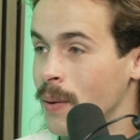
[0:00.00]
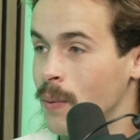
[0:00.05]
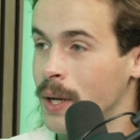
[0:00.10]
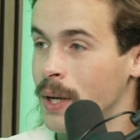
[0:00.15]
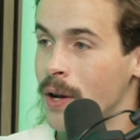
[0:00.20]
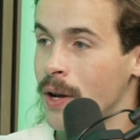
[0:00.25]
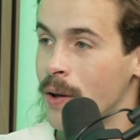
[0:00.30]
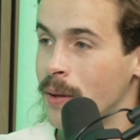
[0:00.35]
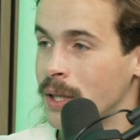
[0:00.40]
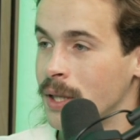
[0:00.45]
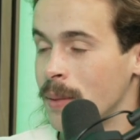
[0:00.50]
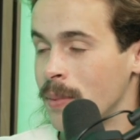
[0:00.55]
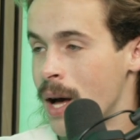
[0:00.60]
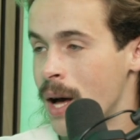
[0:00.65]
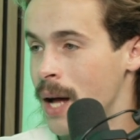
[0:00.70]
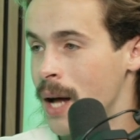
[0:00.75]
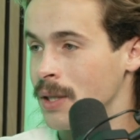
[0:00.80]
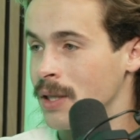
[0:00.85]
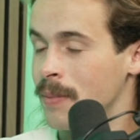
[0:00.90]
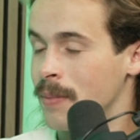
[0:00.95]
We know the
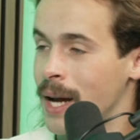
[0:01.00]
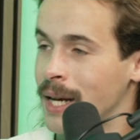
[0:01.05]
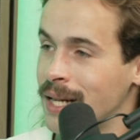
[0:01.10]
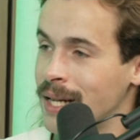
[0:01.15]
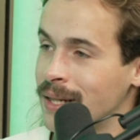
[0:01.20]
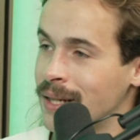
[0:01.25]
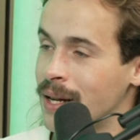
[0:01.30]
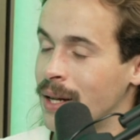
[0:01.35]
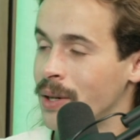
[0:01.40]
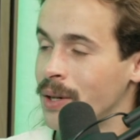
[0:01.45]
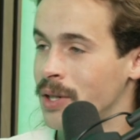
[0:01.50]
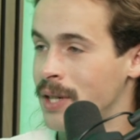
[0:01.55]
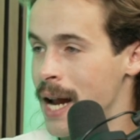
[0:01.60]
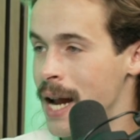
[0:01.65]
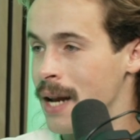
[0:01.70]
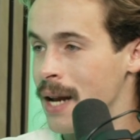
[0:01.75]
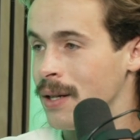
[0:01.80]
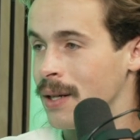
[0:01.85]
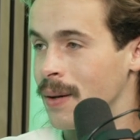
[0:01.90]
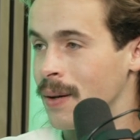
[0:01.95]
subconscious mind doesn't
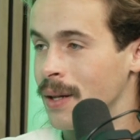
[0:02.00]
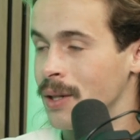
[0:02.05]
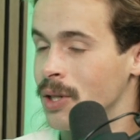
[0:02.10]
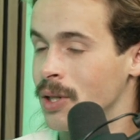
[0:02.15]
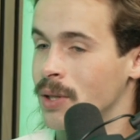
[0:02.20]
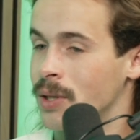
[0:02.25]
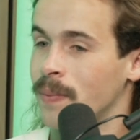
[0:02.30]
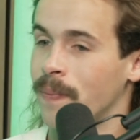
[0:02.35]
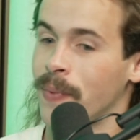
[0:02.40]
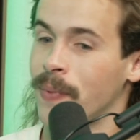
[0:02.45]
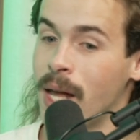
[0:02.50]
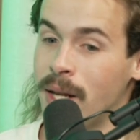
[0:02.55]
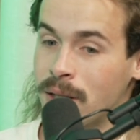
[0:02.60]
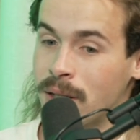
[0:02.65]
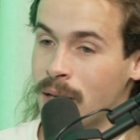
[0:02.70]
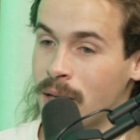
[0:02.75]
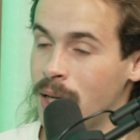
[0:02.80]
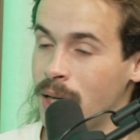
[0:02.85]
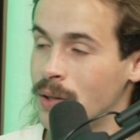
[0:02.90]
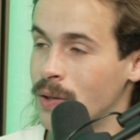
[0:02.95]
understand don't. It's
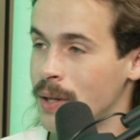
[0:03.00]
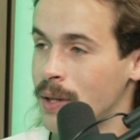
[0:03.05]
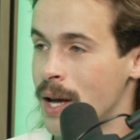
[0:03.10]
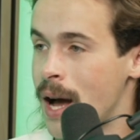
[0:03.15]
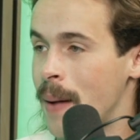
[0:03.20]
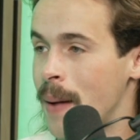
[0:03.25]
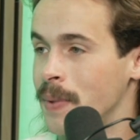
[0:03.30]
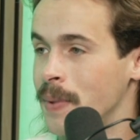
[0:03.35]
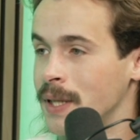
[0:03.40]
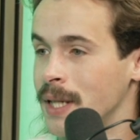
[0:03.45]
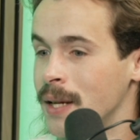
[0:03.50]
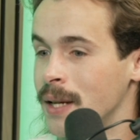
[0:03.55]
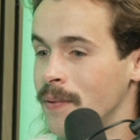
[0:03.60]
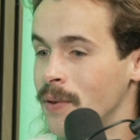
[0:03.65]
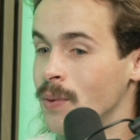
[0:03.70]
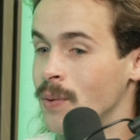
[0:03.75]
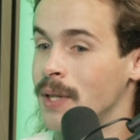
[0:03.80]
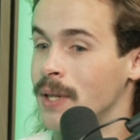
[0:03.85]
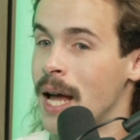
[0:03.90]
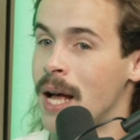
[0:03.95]
going to do the opposite. If
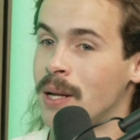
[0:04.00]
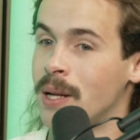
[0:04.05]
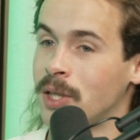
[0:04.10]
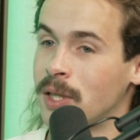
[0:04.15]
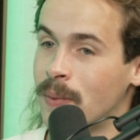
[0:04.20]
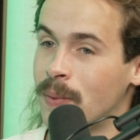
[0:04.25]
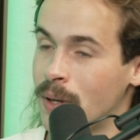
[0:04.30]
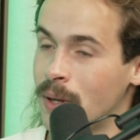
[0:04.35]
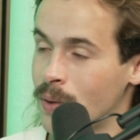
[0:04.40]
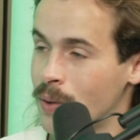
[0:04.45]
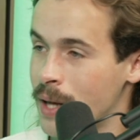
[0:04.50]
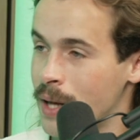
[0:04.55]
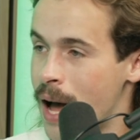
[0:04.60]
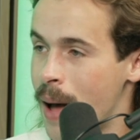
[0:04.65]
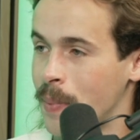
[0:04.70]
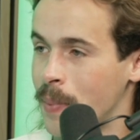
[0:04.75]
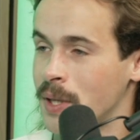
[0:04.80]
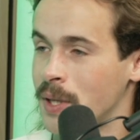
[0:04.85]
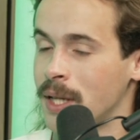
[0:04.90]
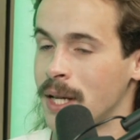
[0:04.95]
you tell someone to do the
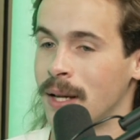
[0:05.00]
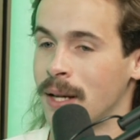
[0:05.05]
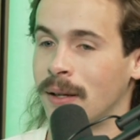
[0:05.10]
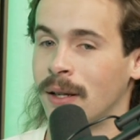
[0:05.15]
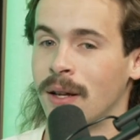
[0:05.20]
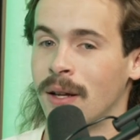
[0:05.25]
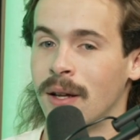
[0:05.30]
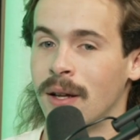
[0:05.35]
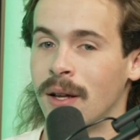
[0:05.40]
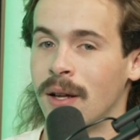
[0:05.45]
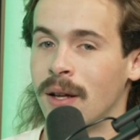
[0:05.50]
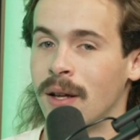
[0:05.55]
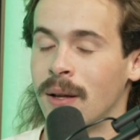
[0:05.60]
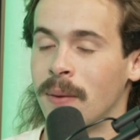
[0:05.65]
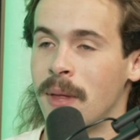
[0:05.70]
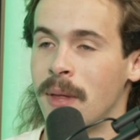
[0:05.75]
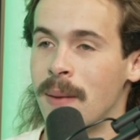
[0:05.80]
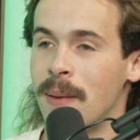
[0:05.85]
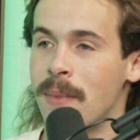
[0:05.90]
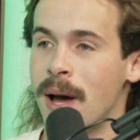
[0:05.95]
opposite,
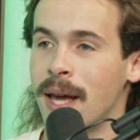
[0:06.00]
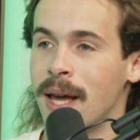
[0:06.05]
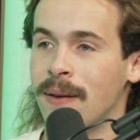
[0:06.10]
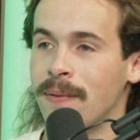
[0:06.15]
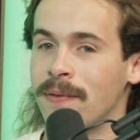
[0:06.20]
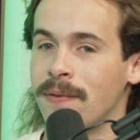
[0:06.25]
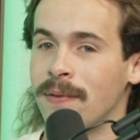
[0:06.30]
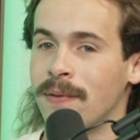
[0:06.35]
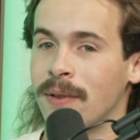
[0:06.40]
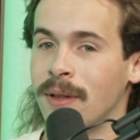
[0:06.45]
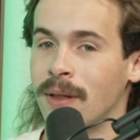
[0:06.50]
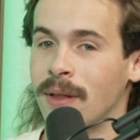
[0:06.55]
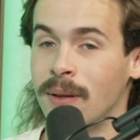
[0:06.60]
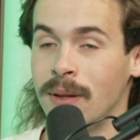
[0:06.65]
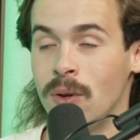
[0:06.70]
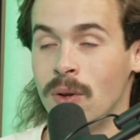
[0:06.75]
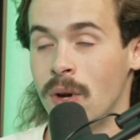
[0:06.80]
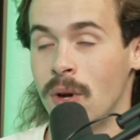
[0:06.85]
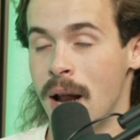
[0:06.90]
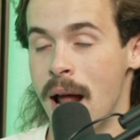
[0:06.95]

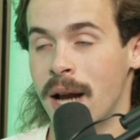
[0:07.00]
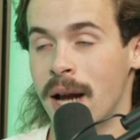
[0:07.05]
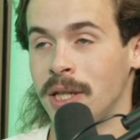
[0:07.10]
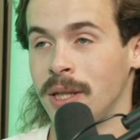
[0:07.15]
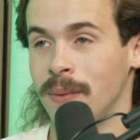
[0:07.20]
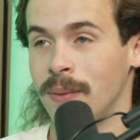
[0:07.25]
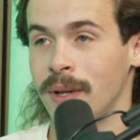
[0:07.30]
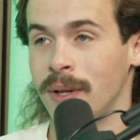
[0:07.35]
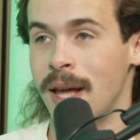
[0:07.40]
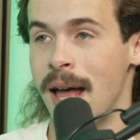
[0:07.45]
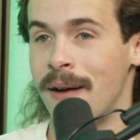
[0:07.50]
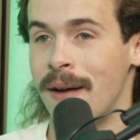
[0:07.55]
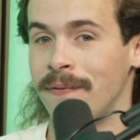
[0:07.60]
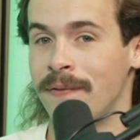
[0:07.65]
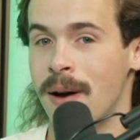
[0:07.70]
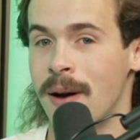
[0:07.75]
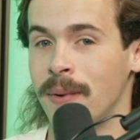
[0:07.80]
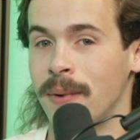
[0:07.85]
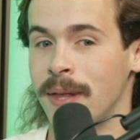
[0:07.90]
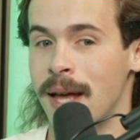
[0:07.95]
you could actually really have
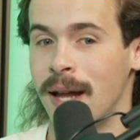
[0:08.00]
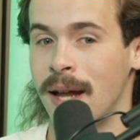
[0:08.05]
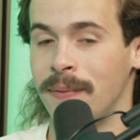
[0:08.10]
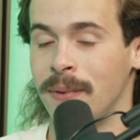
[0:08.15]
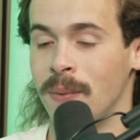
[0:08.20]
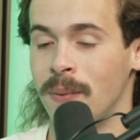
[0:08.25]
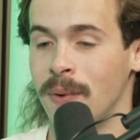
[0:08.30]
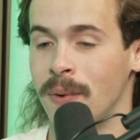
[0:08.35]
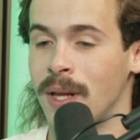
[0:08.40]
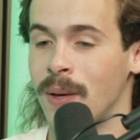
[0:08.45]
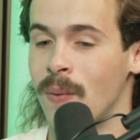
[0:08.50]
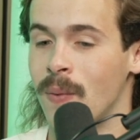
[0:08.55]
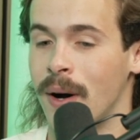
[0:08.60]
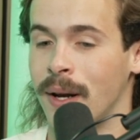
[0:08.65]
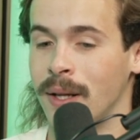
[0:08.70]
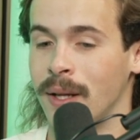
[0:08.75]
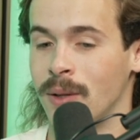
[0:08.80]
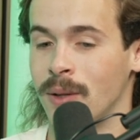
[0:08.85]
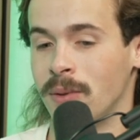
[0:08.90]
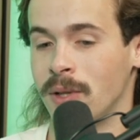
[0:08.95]
fun with that if you really
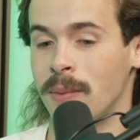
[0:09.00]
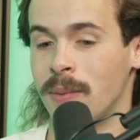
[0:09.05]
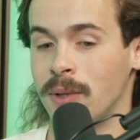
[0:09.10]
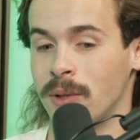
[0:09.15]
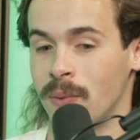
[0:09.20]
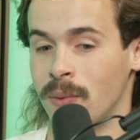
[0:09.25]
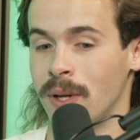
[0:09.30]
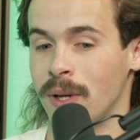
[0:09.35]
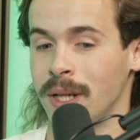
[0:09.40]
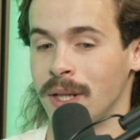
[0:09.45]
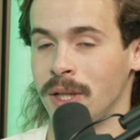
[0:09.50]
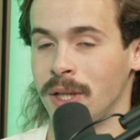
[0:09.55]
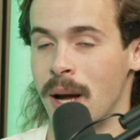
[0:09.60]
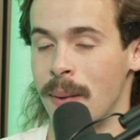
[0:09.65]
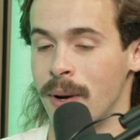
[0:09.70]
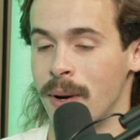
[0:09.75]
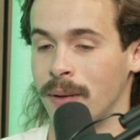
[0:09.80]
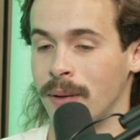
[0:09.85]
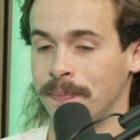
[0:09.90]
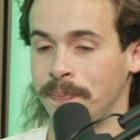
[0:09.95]
wanted to, if someone's really
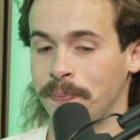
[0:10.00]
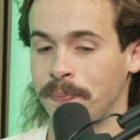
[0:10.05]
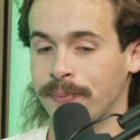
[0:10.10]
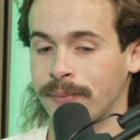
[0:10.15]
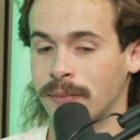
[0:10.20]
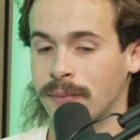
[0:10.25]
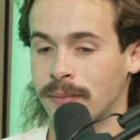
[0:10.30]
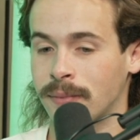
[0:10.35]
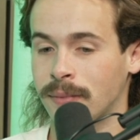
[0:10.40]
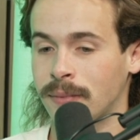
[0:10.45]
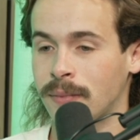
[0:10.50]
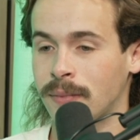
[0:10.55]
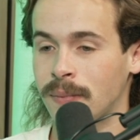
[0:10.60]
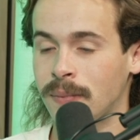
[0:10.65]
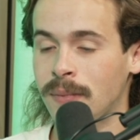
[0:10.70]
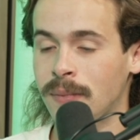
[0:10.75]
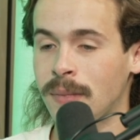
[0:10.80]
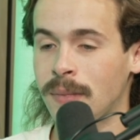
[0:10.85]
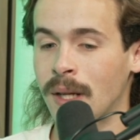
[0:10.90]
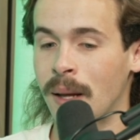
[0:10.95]
stubborn.
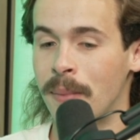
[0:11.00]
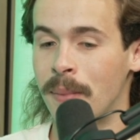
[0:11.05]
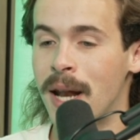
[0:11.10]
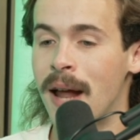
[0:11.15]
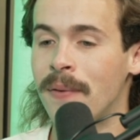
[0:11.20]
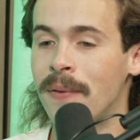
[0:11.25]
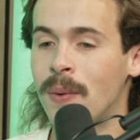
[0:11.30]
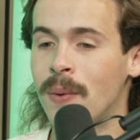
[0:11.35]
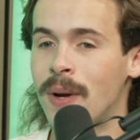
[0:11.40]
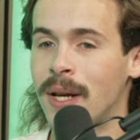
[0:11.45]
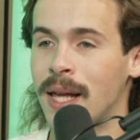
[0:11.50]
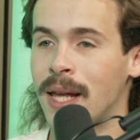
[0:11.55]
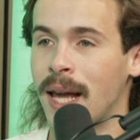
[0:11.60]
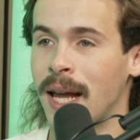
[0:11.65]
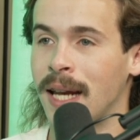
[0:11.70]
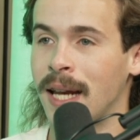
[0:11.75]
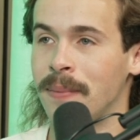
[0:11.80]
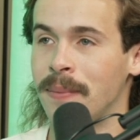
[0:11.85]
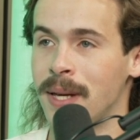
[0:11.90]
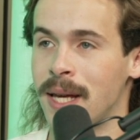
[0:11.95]
But everyone
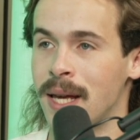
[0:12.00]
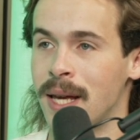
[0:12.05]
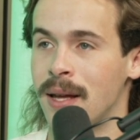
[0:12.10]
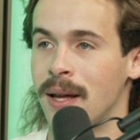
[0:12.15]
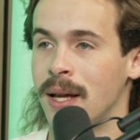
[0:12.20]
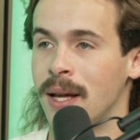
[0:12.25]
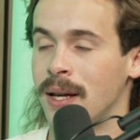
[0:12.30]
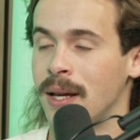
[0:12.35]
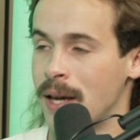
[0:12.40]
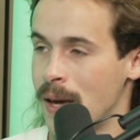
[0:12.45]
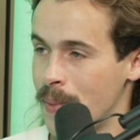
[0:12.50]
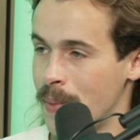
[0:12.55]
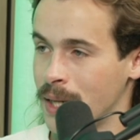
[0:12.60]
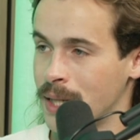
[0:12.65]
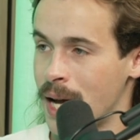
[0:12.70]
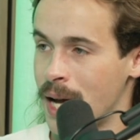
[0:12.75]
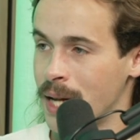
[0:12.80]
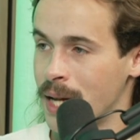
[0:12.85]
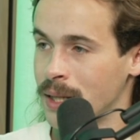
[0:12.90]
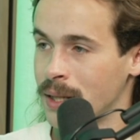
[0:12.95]
can be
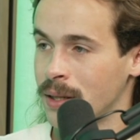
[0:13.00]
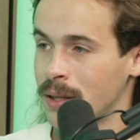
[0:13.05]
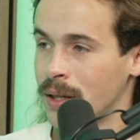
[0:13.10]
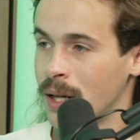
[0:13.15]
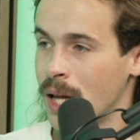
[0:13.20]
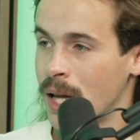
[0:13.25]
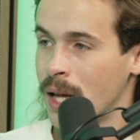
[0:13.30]
hypnotized.